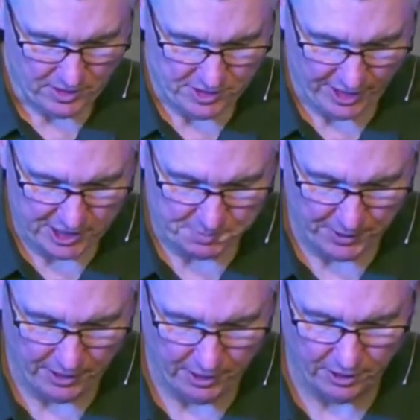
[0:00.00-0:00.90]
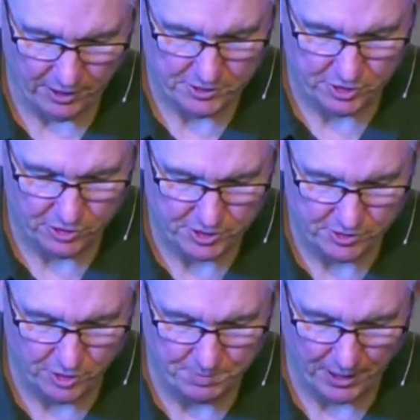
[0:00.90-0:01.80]
the CSB here
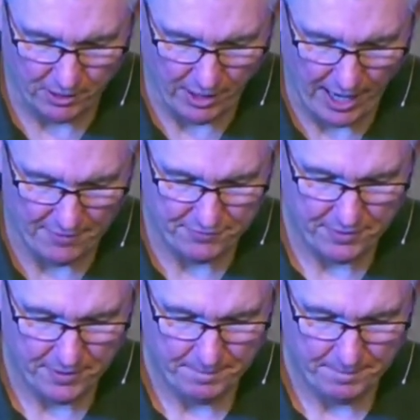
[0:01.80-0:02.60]
is new paragraph.